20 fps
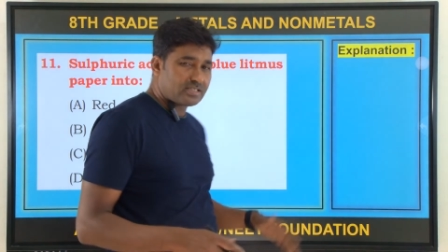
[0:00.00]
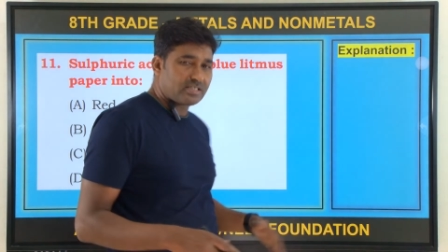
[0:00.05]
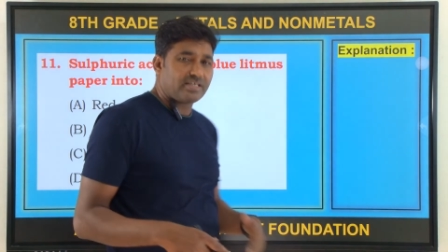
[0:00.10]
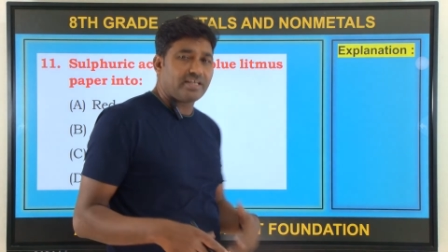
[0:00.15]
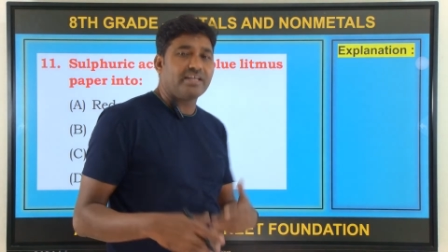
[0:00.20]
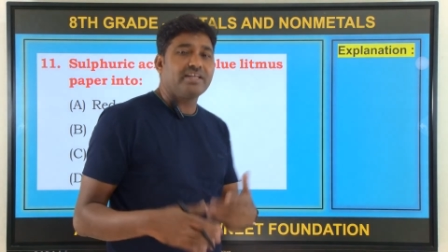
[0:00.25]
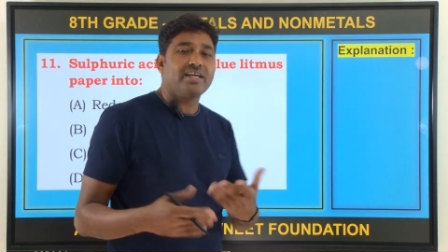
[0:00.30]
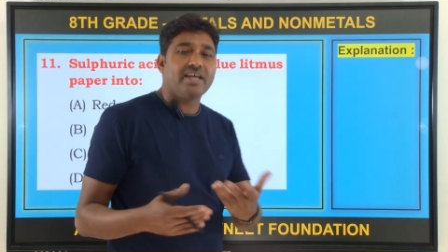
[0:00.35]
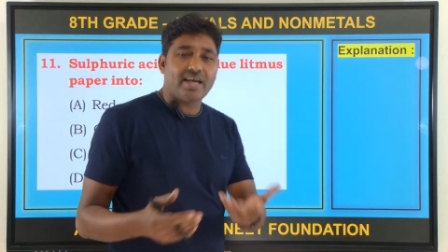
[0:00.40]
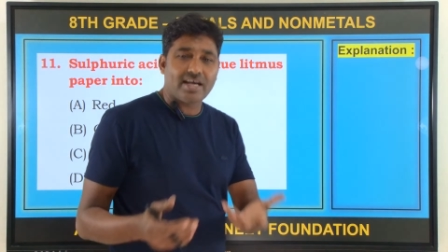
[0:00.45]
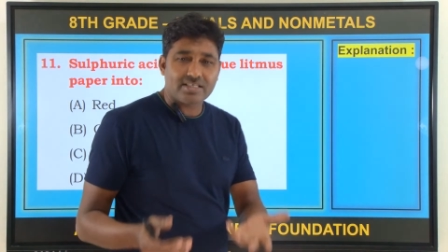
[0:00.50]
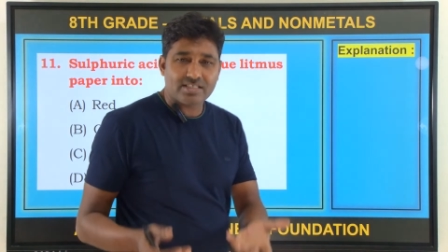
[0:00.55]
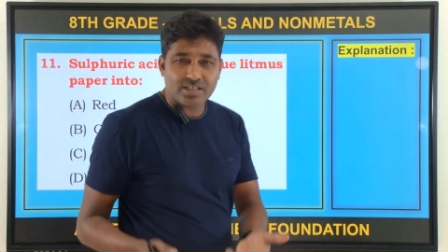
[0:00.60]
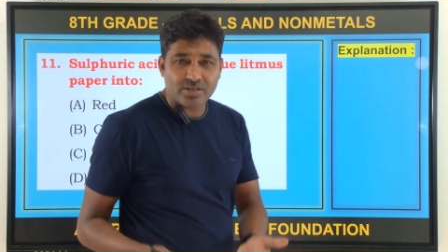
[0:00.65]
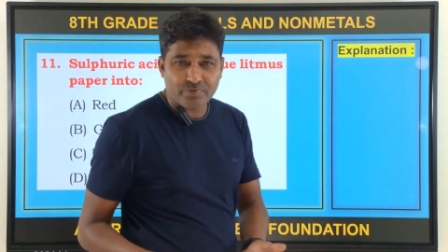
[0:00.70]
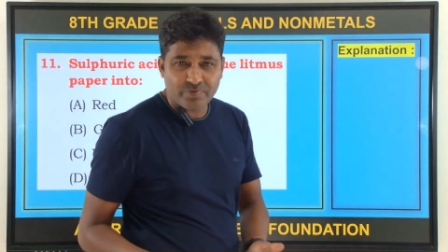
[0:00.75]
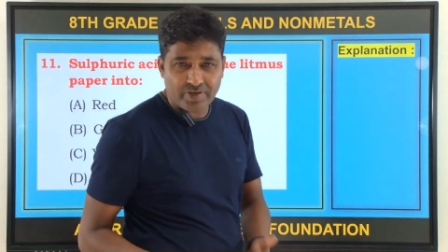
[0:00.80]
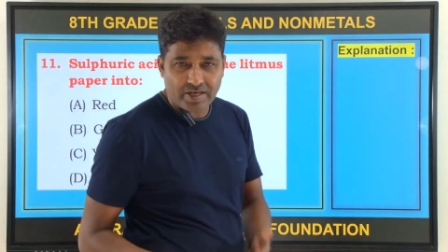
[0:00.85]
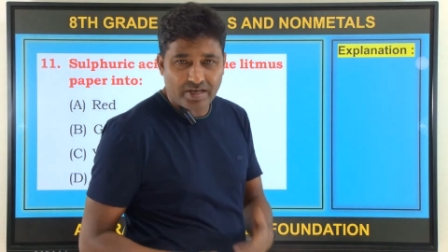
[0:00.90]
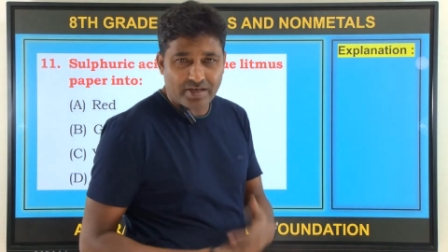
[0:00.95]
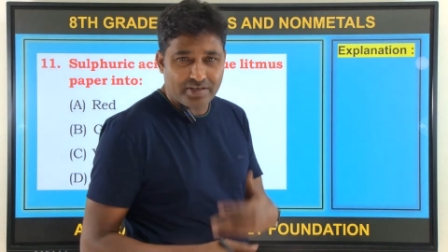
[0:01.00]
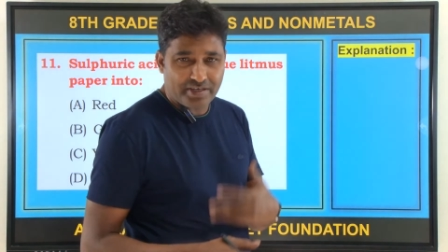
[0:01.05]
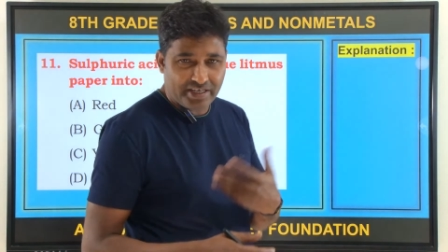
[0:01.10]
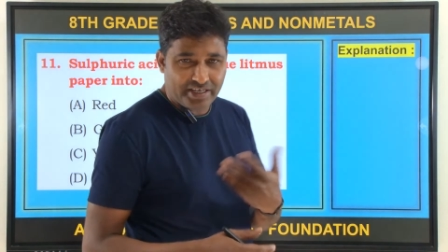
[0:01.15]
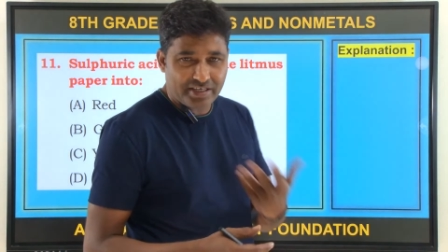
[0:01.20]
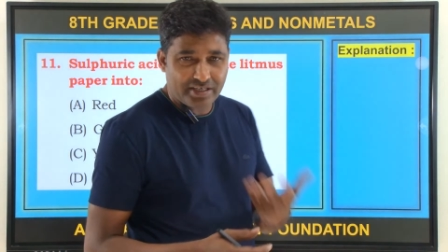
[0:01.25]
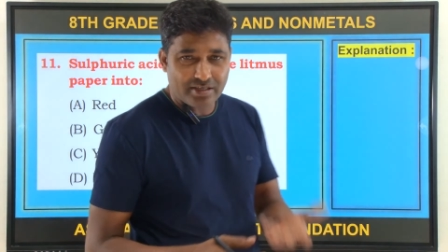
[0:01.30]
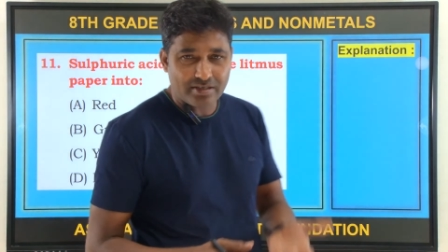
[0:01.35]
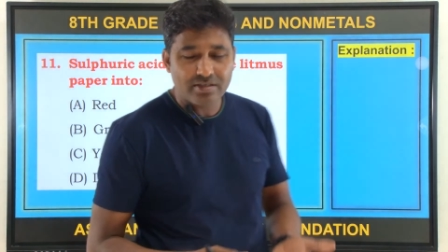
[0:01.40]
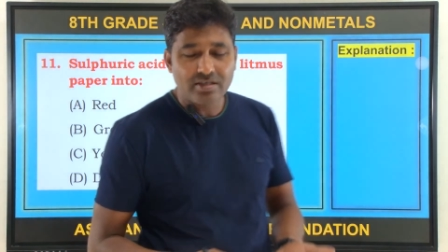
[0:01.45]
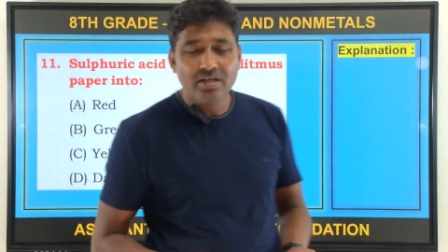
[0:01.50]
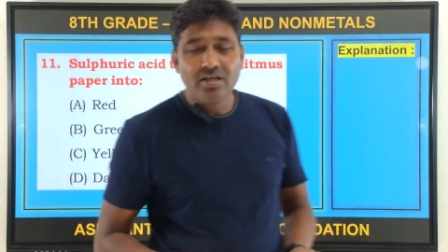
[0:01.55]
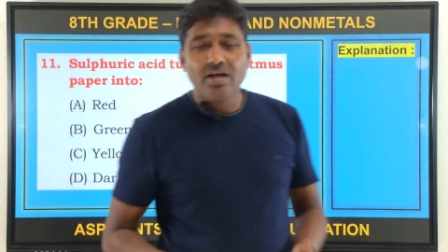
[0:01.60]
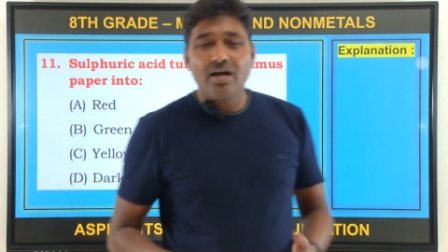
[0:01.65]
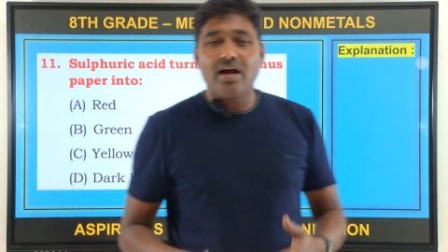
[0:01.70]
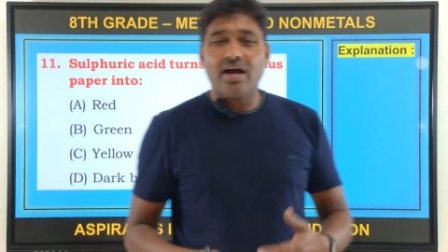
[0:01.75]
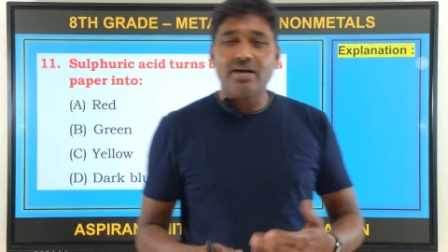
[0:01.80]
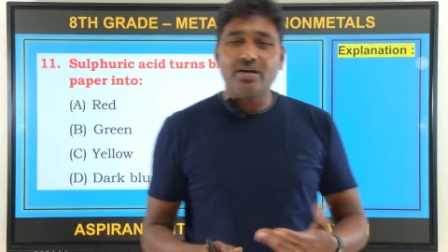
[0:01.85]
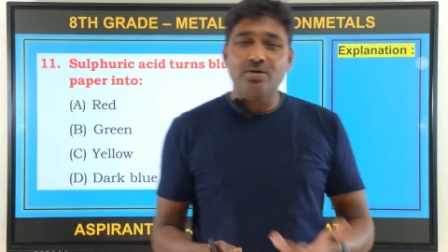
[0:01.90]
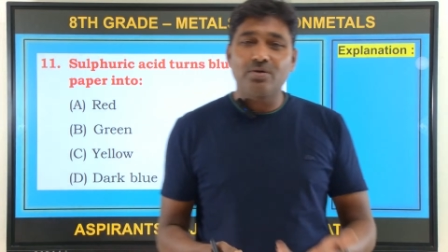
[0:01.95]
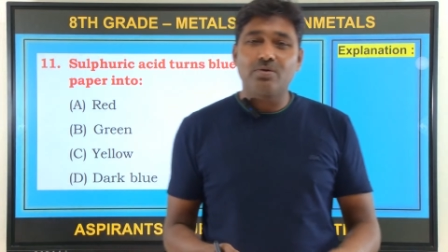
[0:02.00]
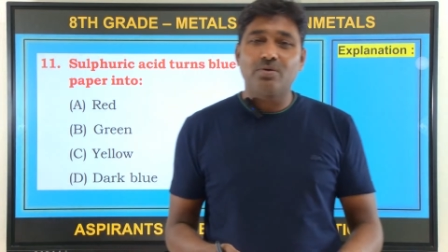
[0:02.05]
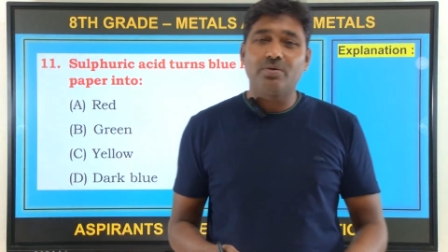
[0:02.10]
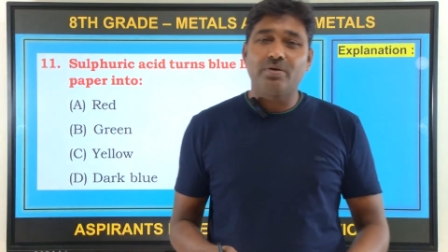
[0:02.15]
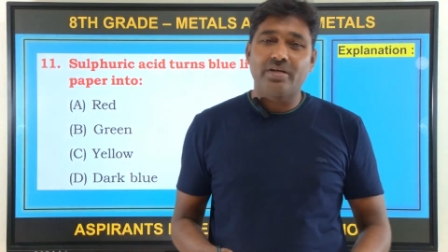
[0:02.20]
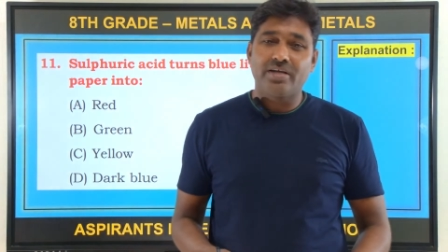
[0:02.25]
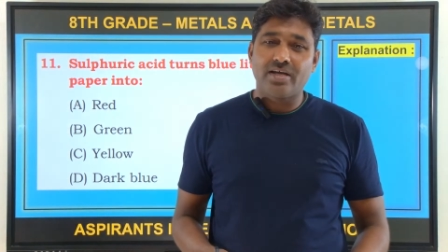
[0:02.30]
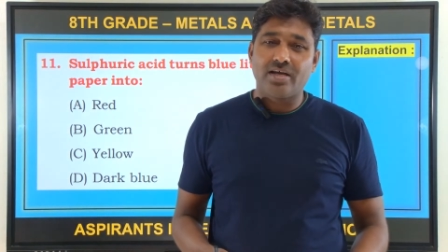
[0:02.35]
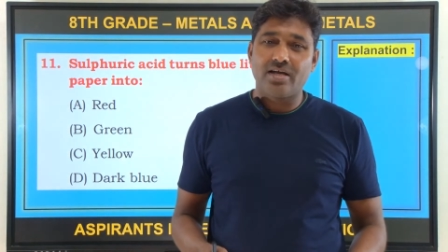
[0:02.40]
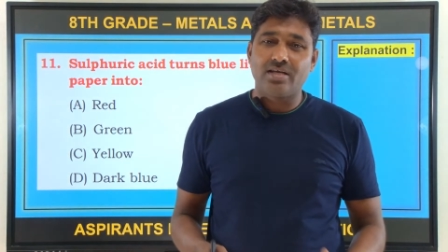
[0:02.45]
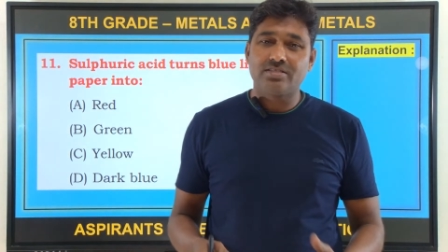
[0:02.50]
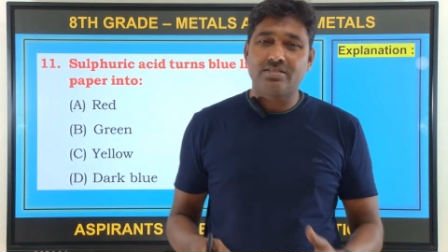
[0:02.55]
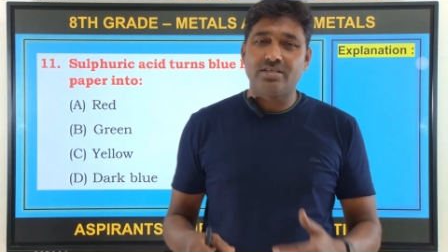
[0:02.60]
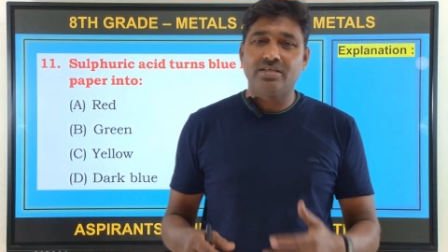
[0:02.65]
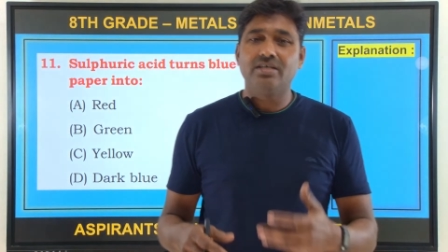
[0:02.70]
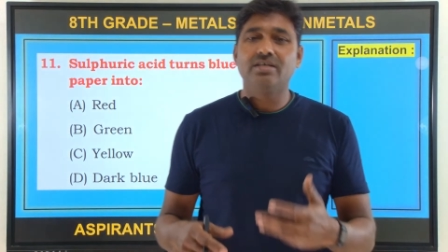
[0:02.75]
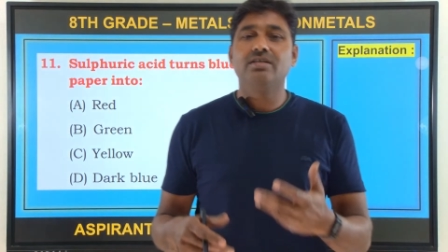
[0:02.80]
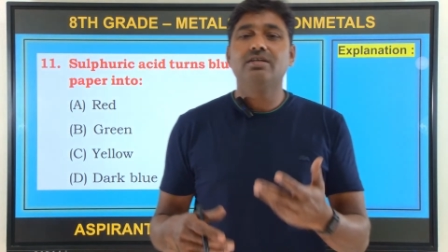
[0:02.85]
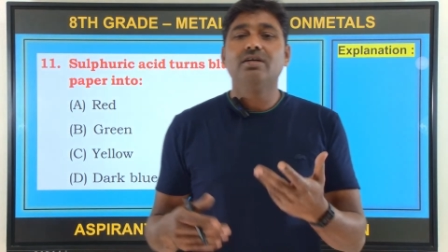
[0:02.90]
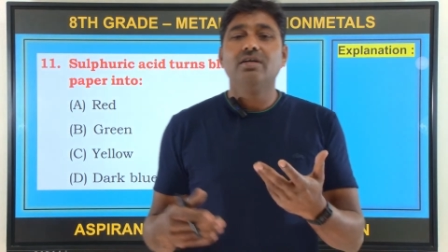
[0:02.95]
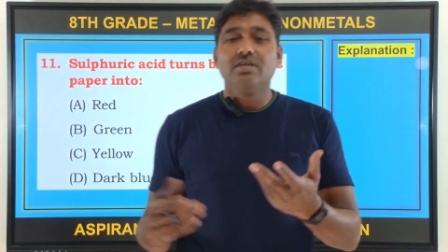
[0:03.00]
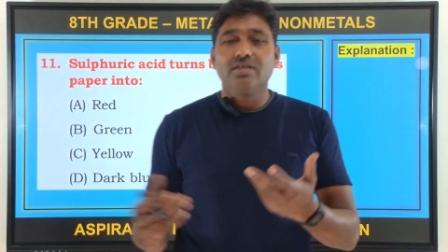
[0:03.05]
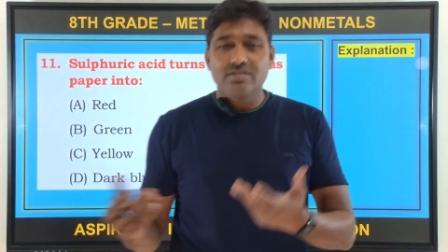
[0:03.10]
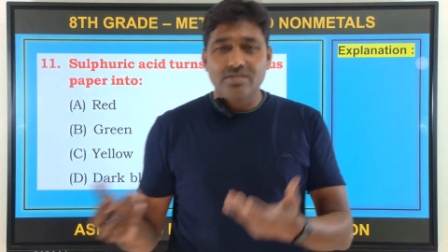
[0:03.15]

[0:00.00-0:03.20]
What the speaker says: any acid we are taking, hydrochloric acid,